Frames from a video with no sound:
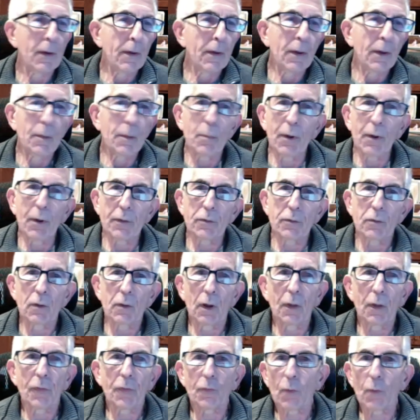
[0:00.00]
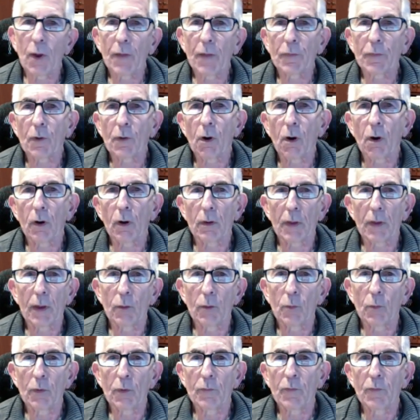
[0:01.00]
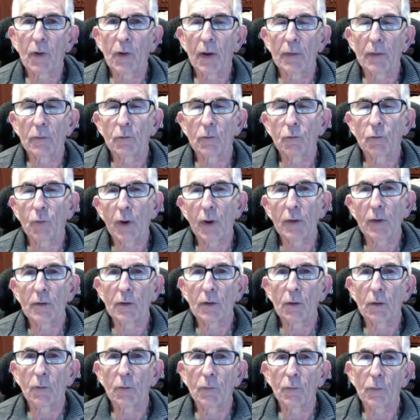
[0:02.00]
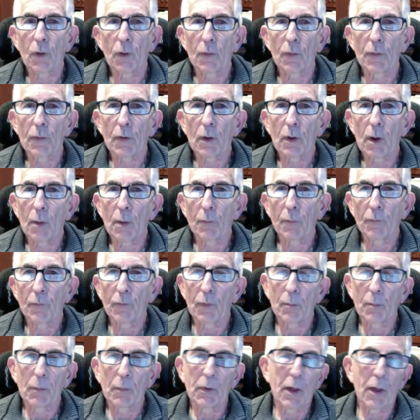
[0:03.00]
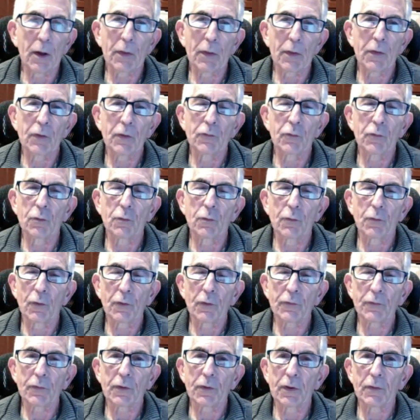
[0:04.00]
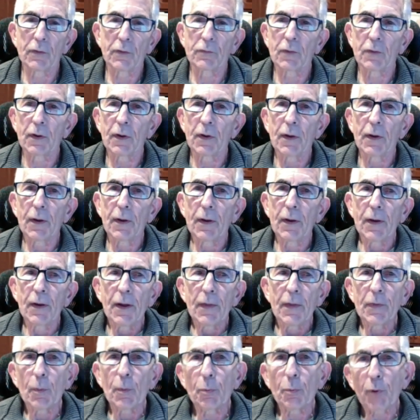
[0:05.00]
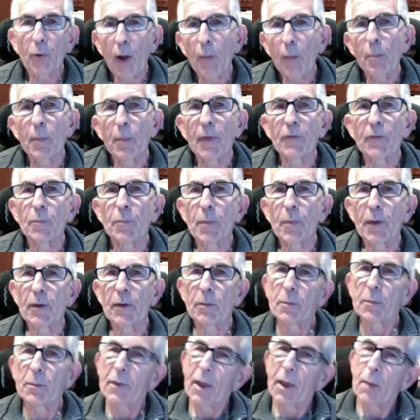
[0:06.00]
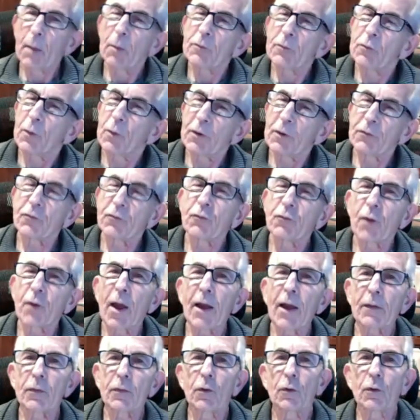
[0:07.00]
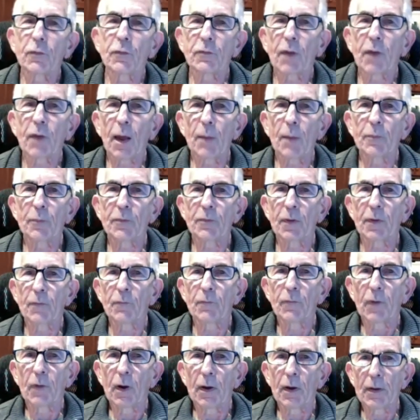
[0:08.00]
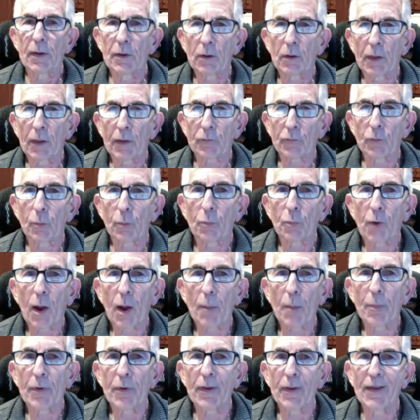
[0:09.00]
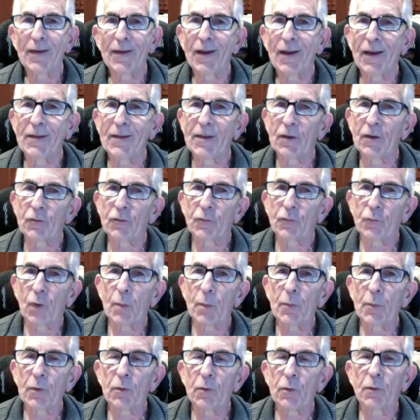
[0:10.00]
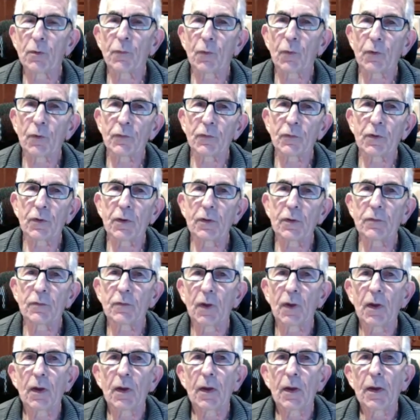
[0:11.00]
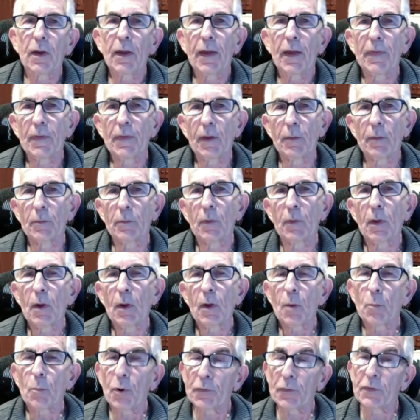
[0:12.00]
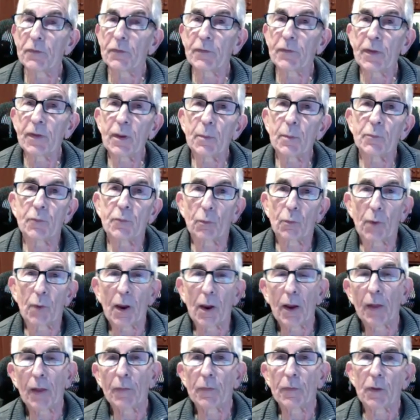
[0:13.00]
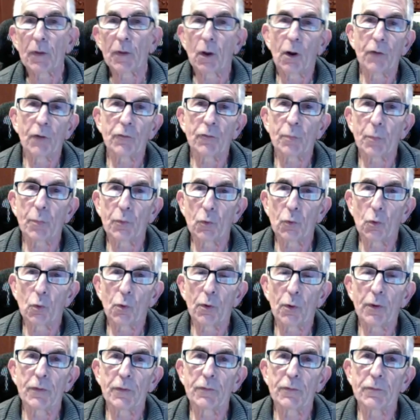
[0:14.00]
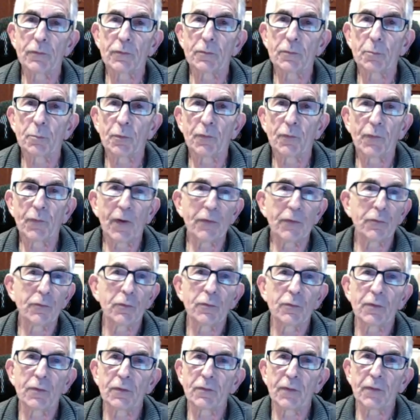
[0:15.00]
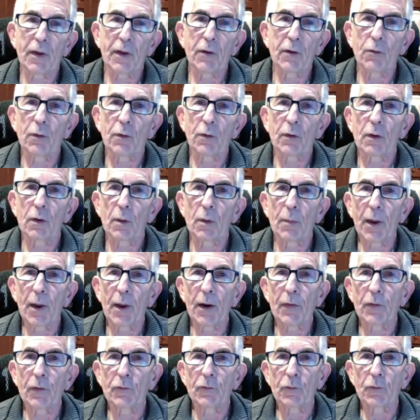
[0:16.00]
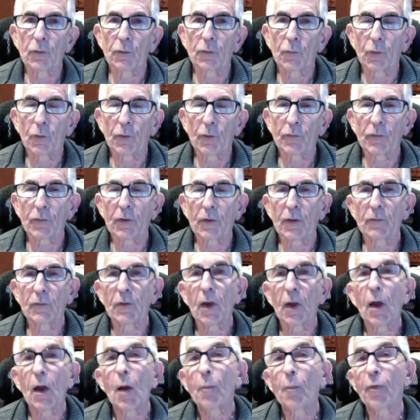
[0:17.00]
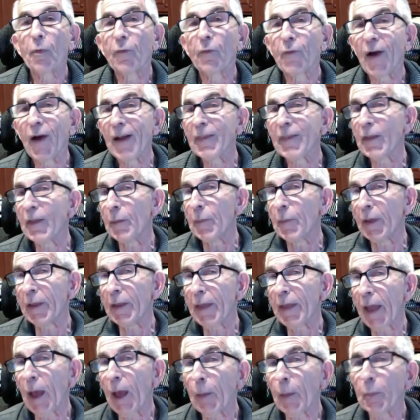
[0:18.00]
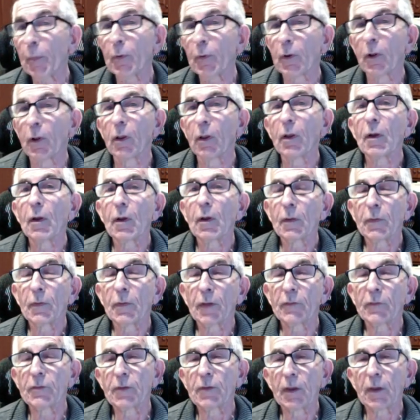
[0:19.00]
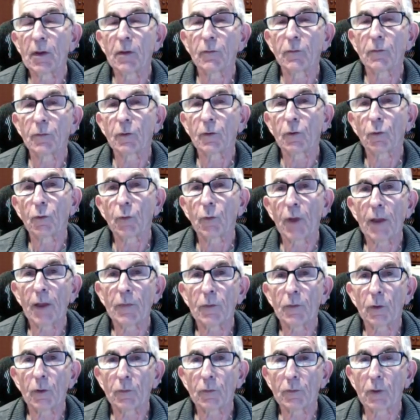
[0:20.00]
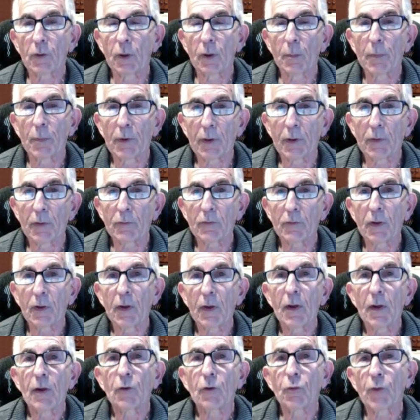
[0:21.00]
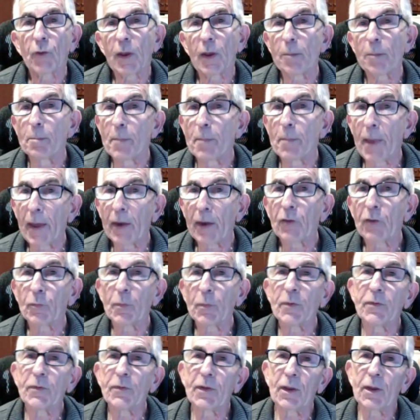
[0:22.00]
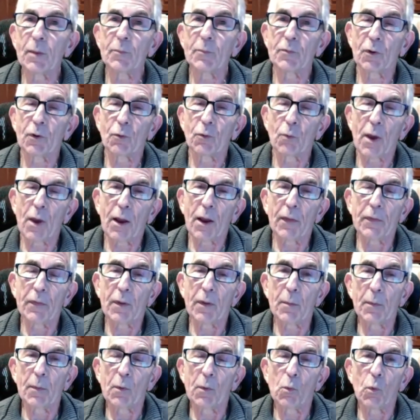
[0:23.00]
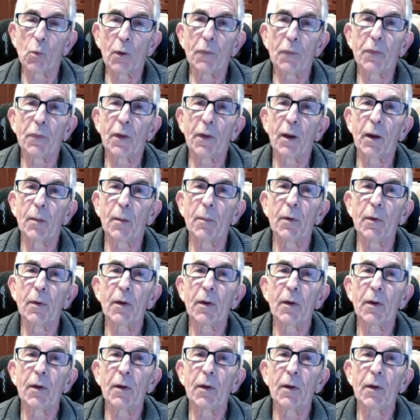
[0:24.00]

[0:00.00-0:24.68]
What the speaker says: But throughout the Heartland, we've got great deal flow that come from a lot of these universities. The problem has been be able to extract those types of intellectual property and ideas from the universities, and then put the teams around the entrepreneurs, professors, et cetera, that come out of those universities, provide them the capital that's needed to create those companies, create management teams around them and with them